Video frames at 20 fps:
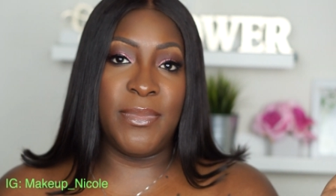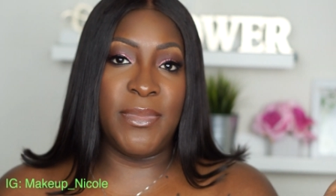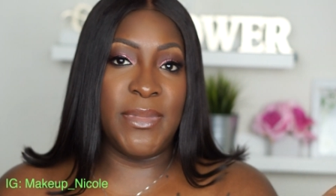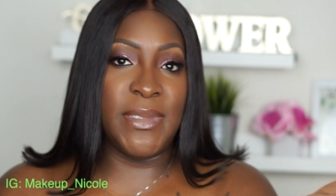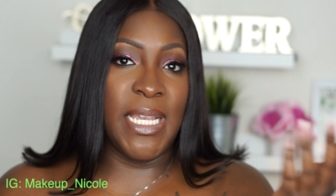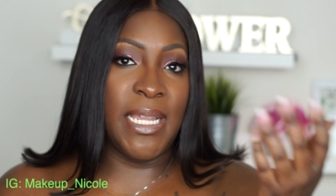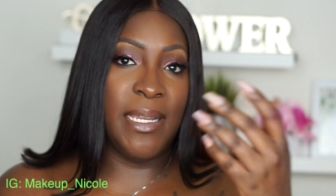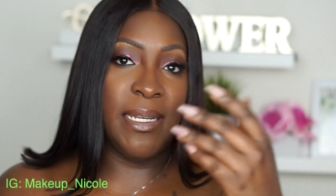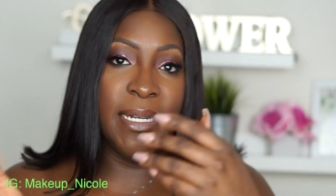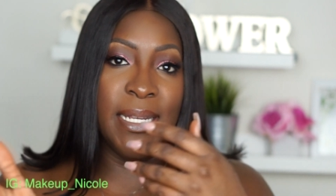
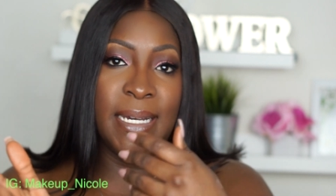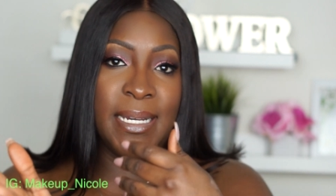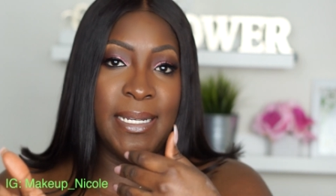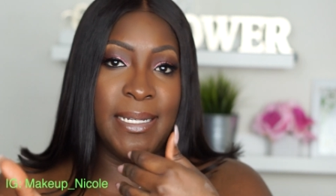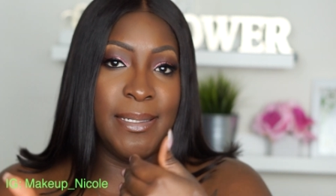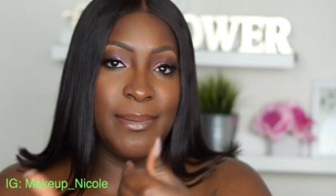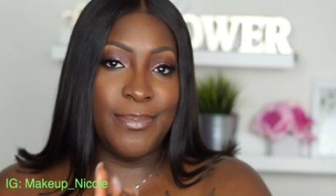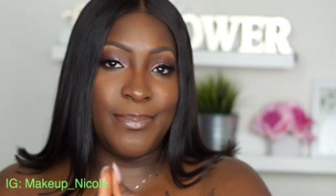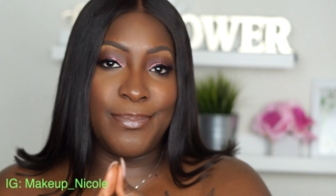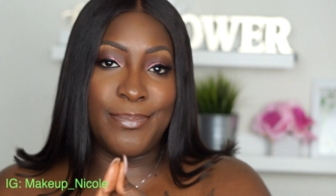date
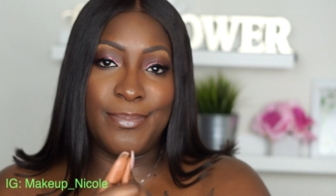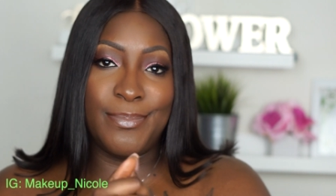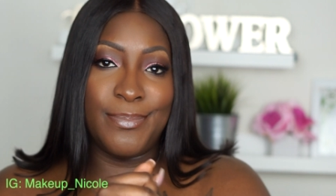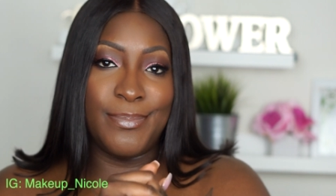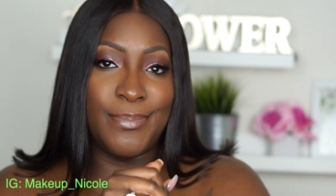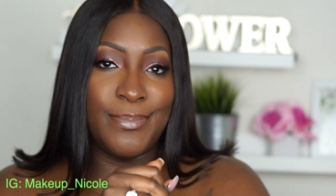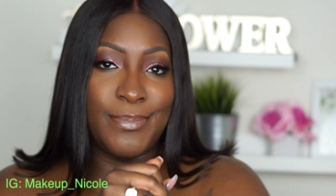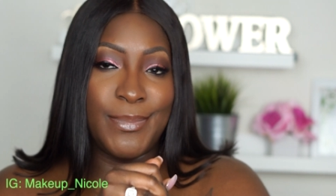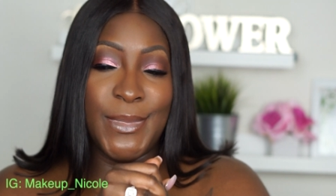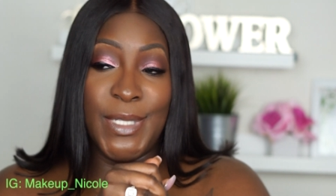night.
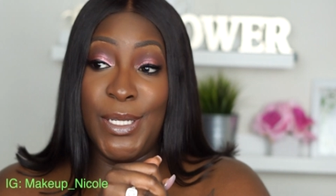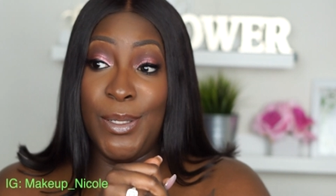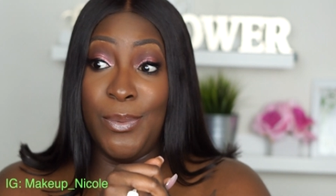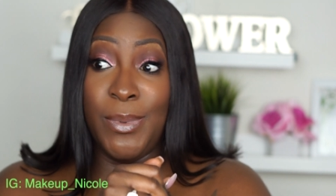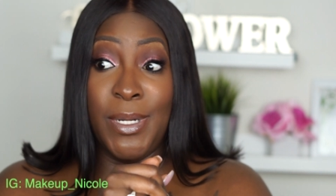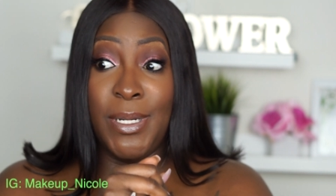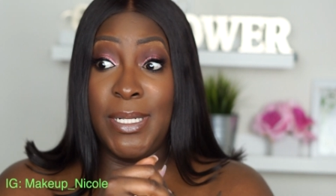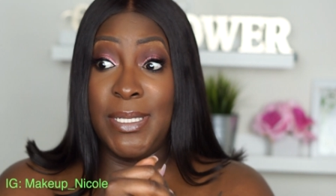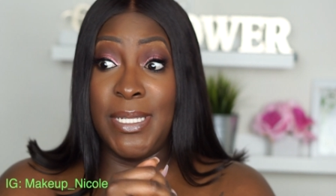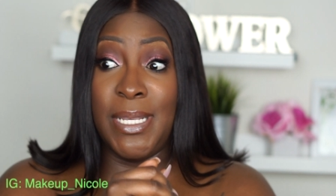You can
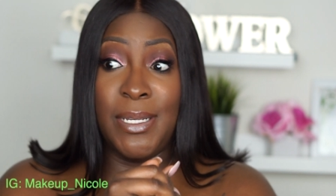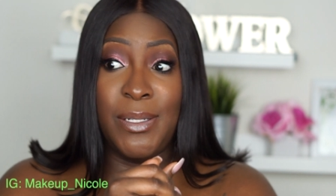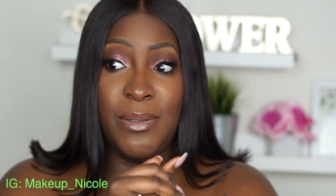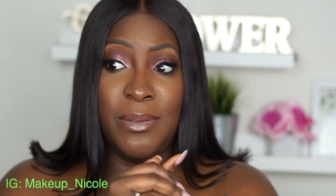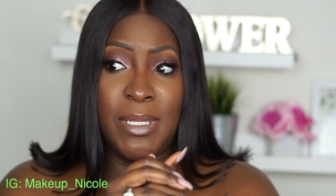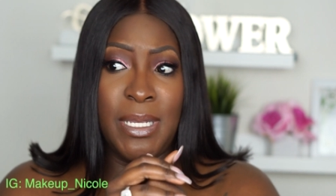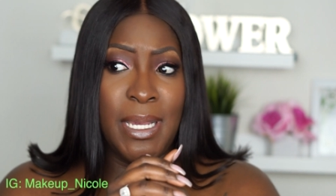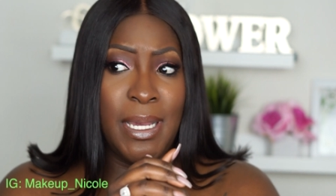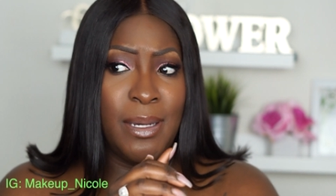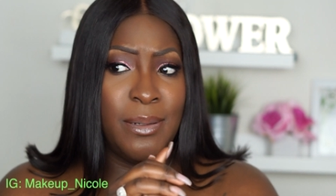wear this
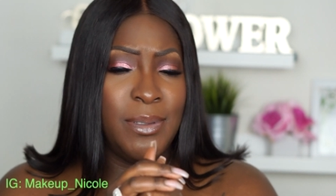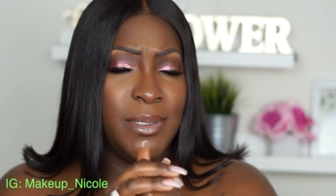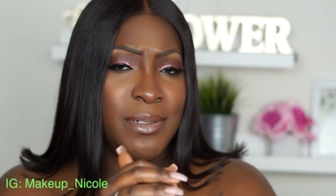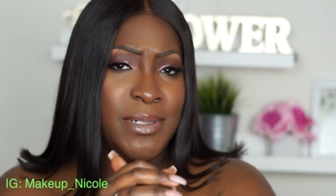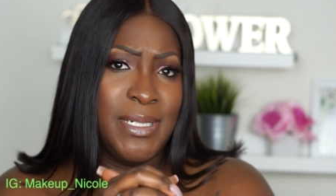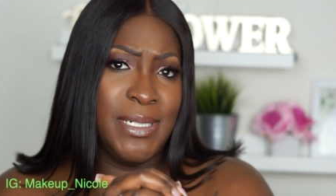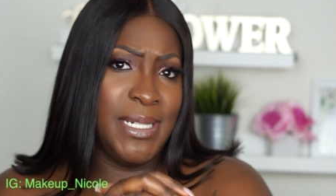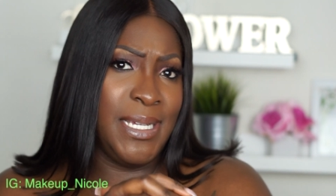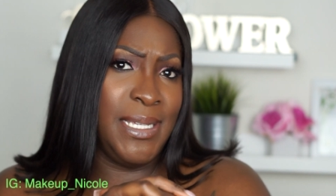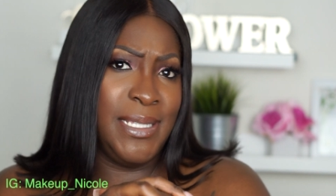actually out
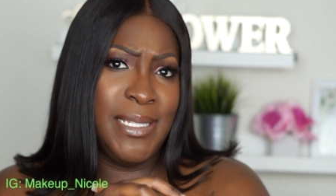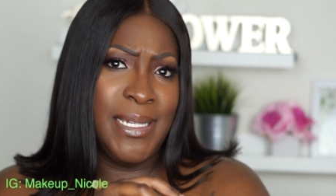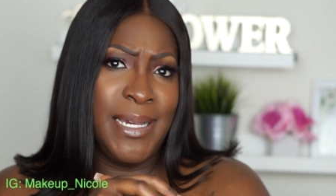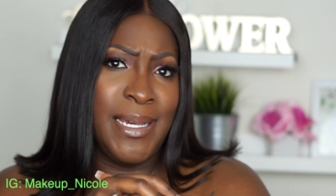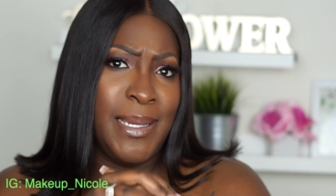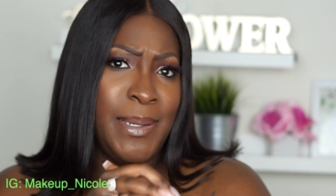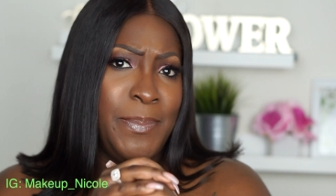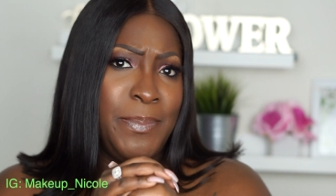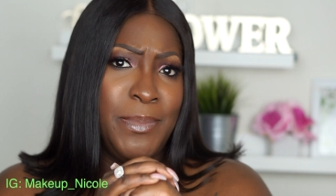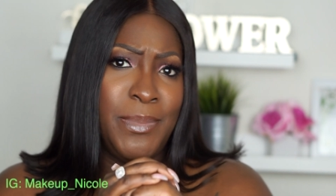during the
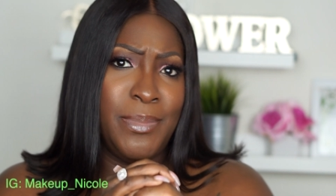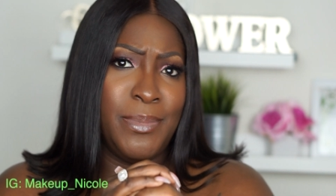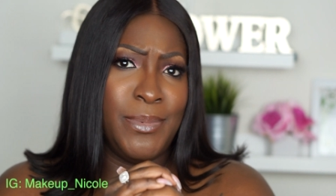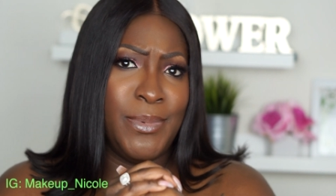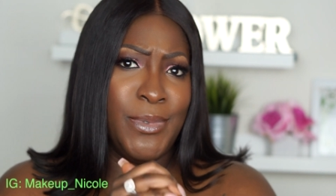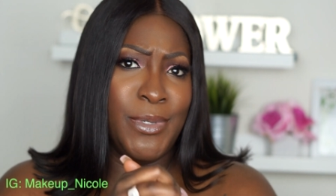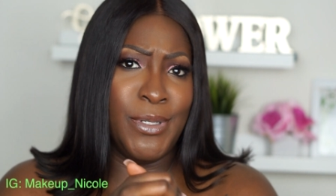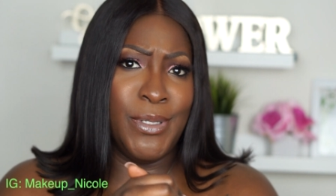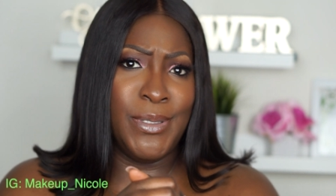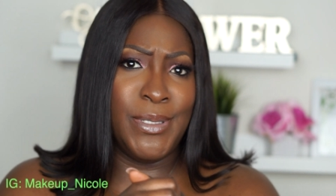daytime,
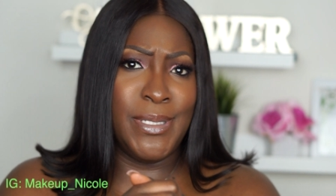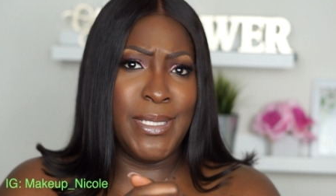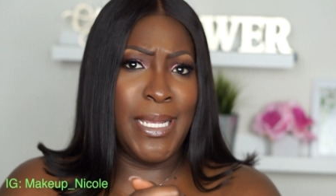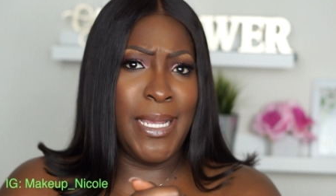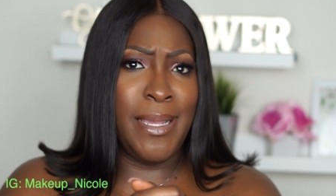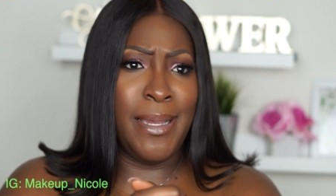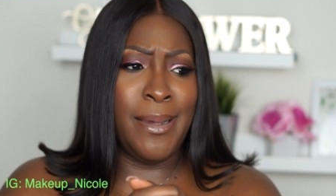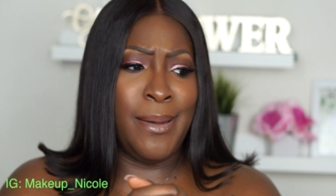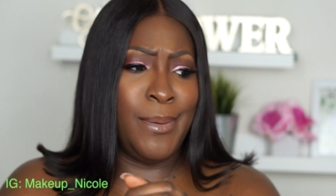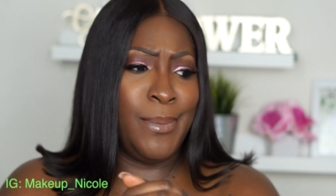girls'
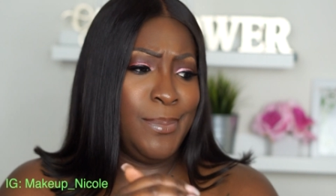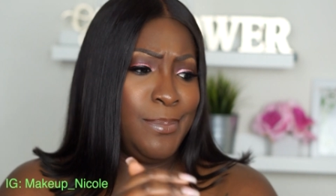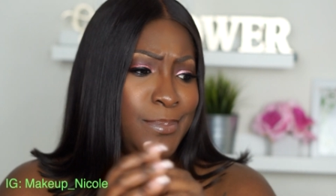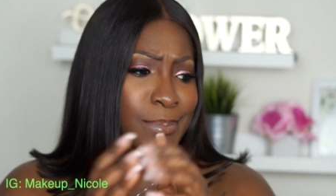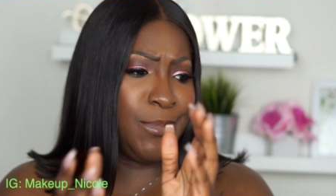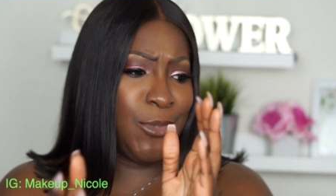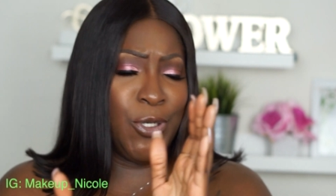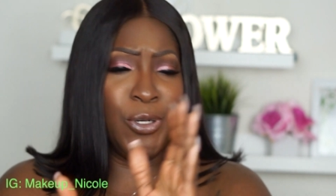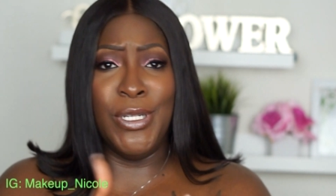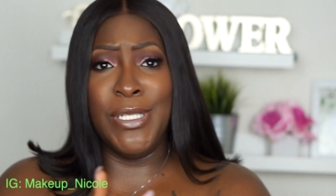day out,
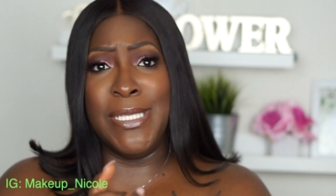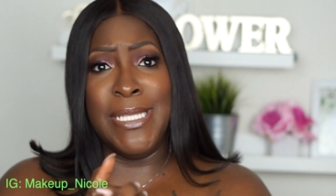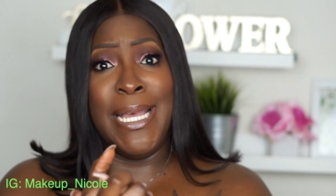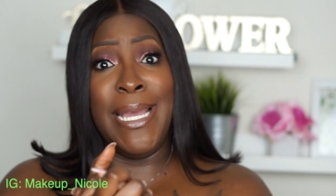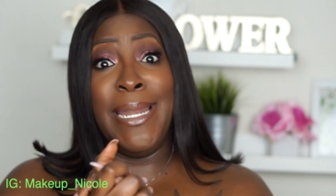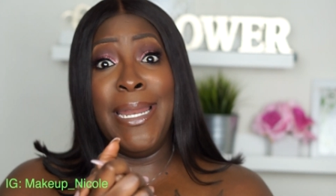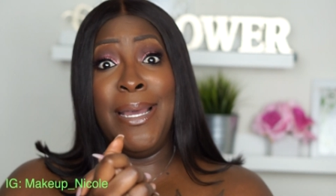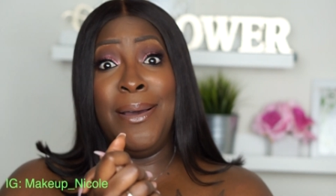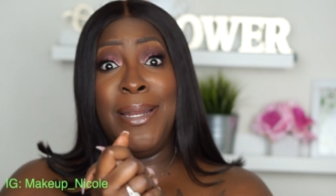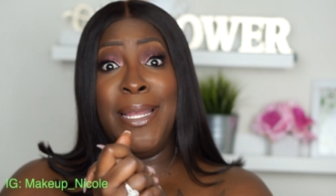girls'
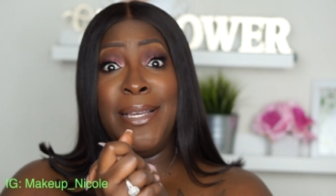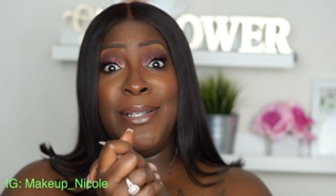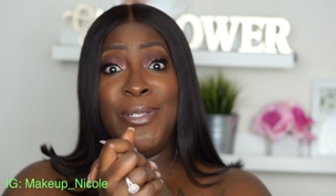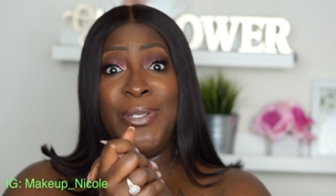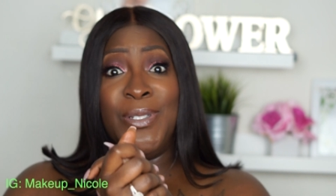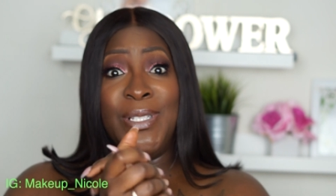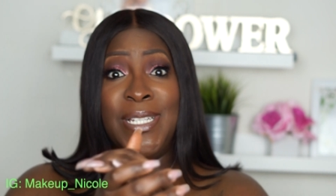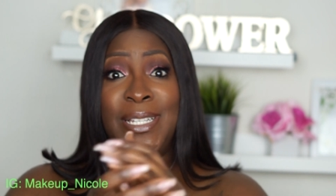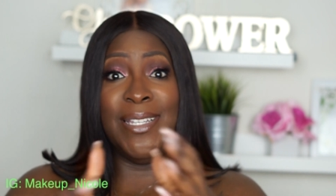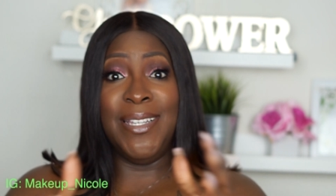night out
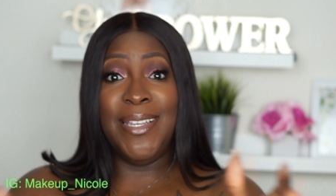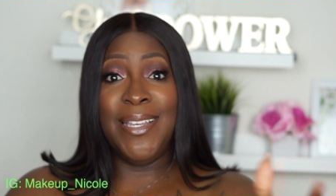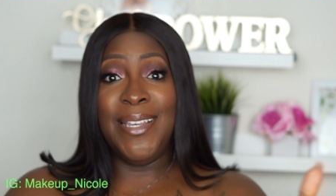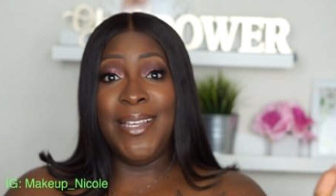actually,